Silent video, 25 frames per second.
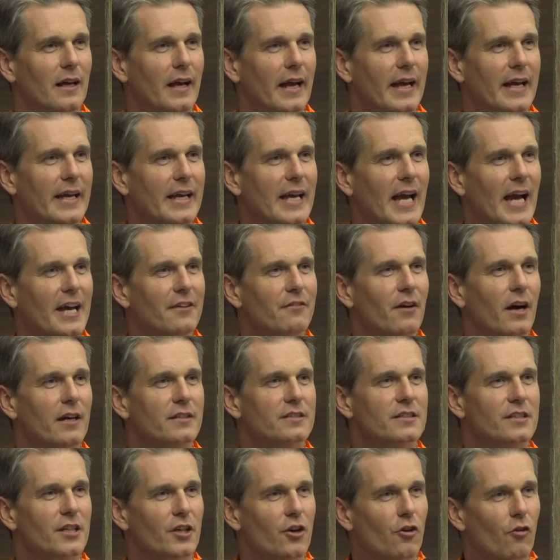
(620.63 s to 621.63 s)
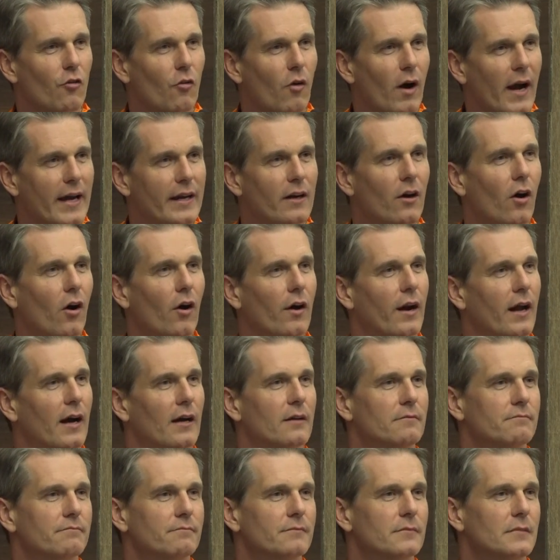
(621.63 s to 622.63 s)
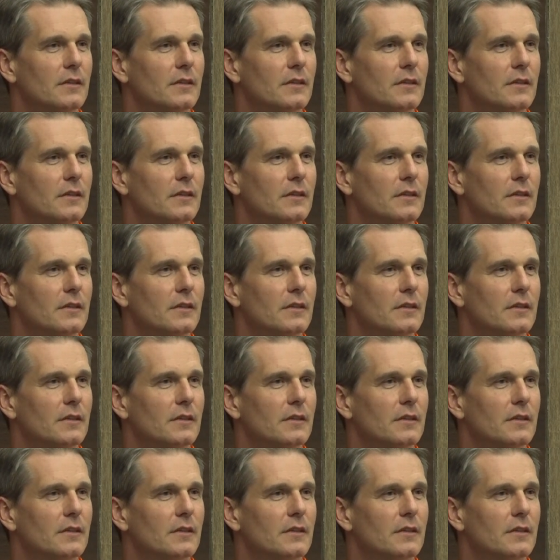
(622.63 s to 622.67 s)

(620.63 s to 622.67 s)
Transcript: he gave us the great honour